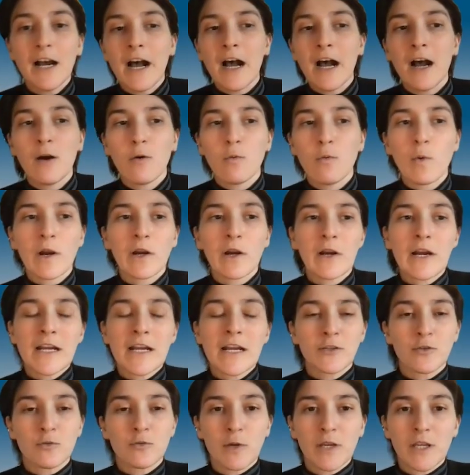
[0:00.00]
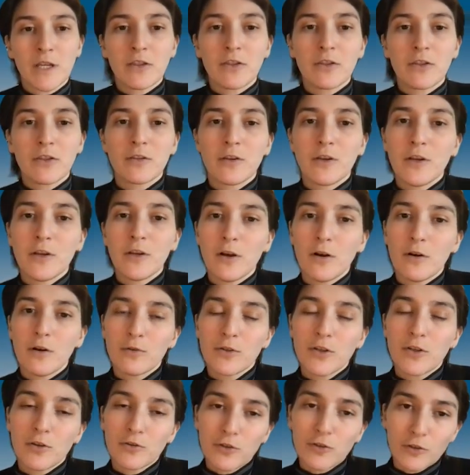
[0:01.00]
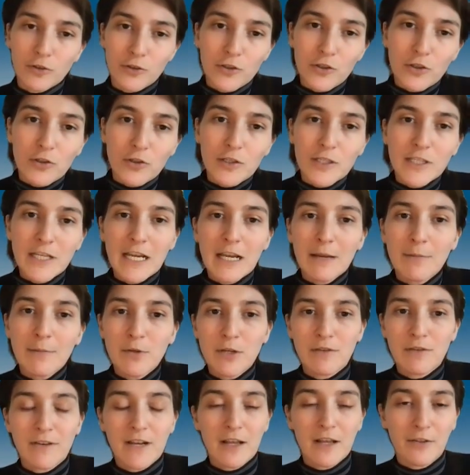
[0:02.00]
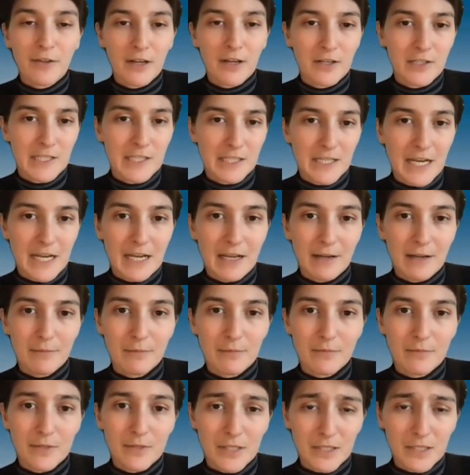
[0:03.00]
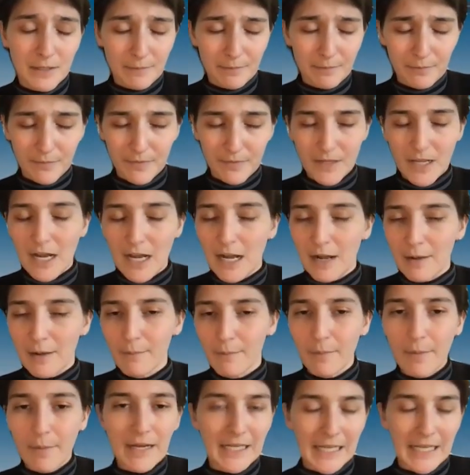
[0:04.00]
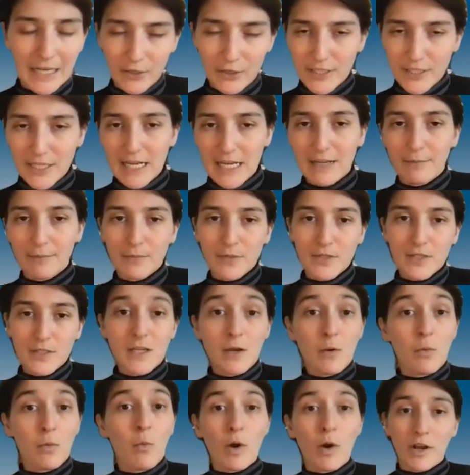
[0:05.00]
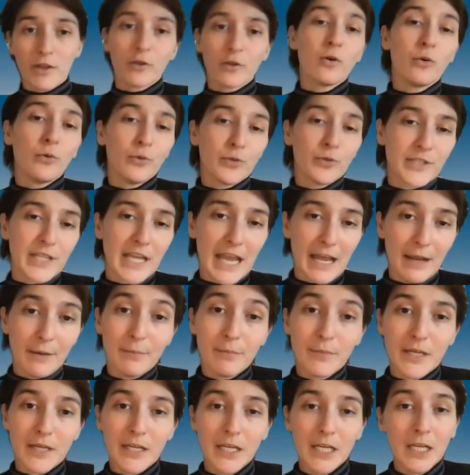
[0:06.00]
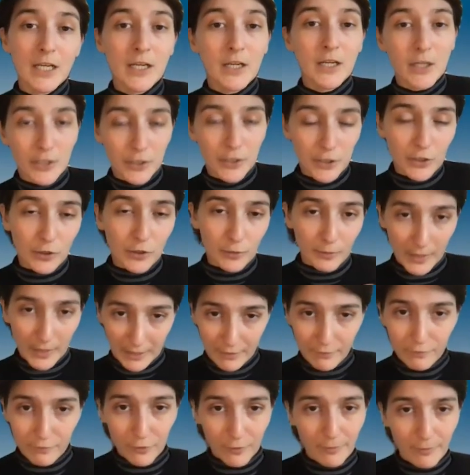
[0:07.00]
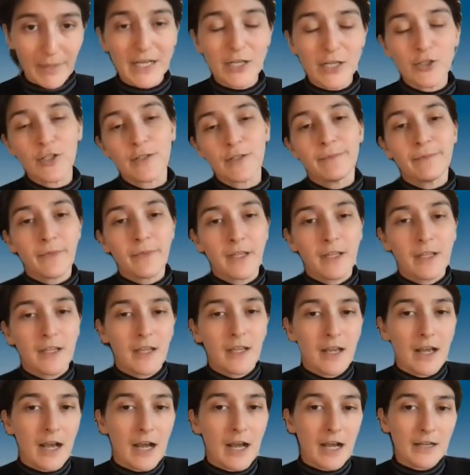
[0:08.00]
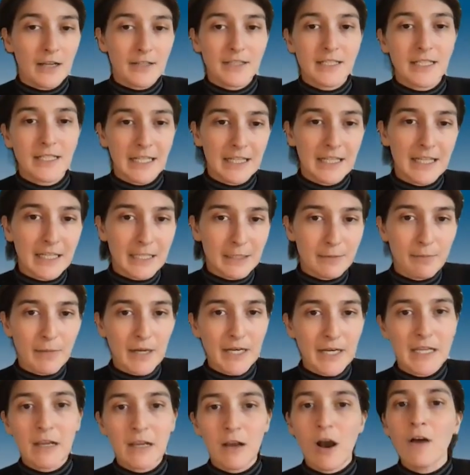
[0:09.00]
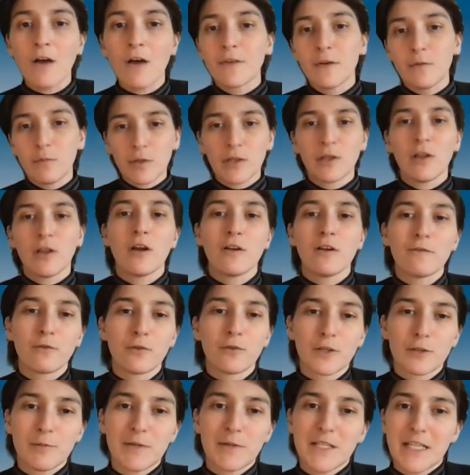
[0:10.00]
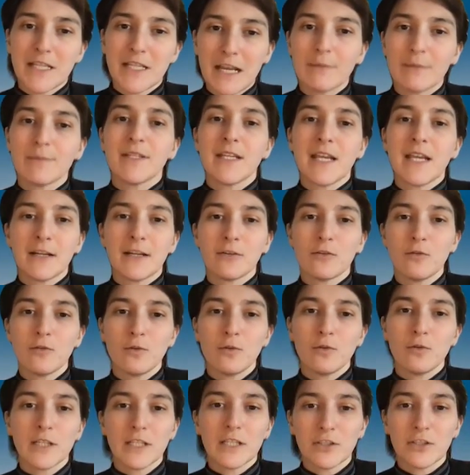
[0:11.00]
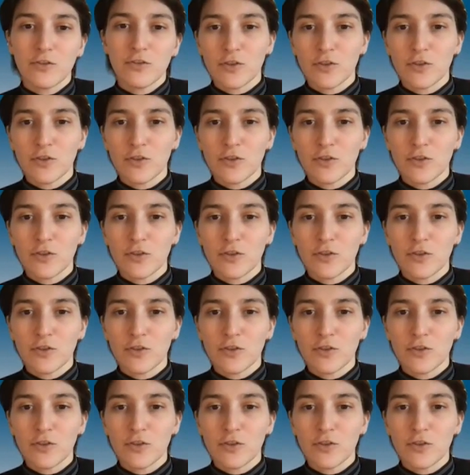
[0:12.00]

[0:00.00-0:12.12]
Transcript: whereas with social insurance scams or even healthcare scams, Medicare scams, one of the goals can be your information, to collect money. Often with law enforcement scams, the end goal